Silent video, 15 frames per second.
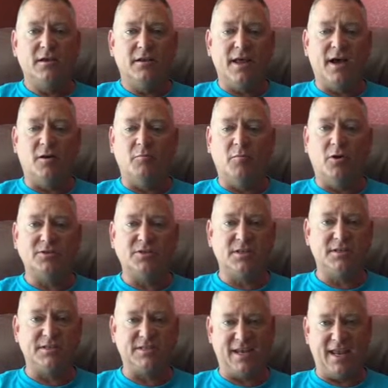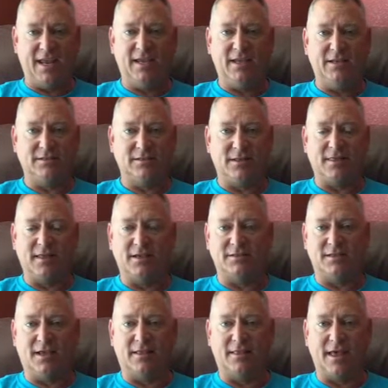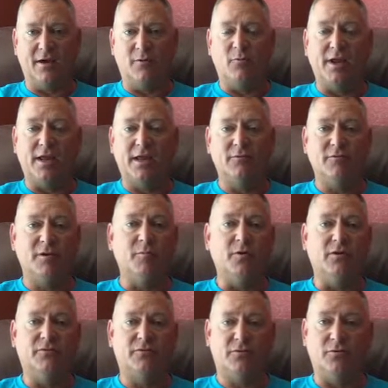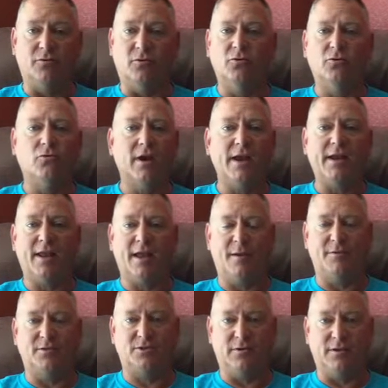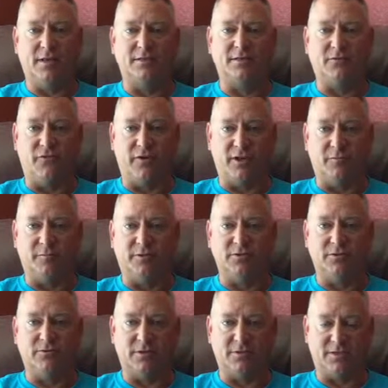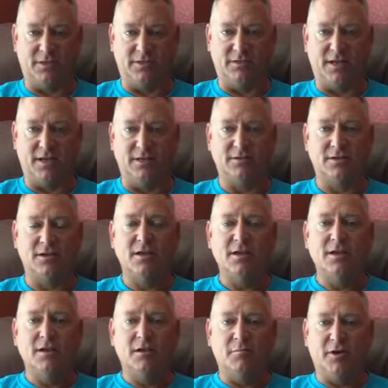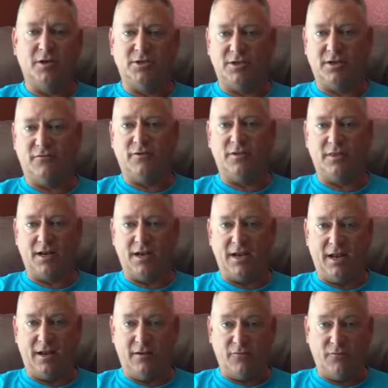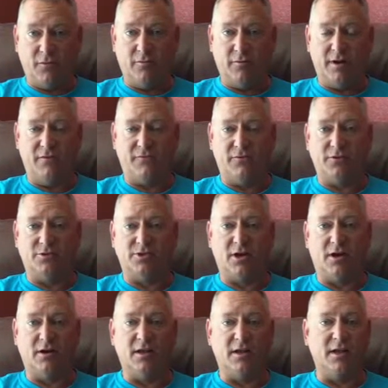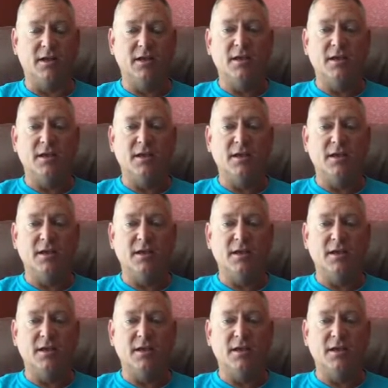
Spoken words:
Now, most of the stains and things like that we can remove through great chemistry that's available to us these days. Much different than in '84 when I first started.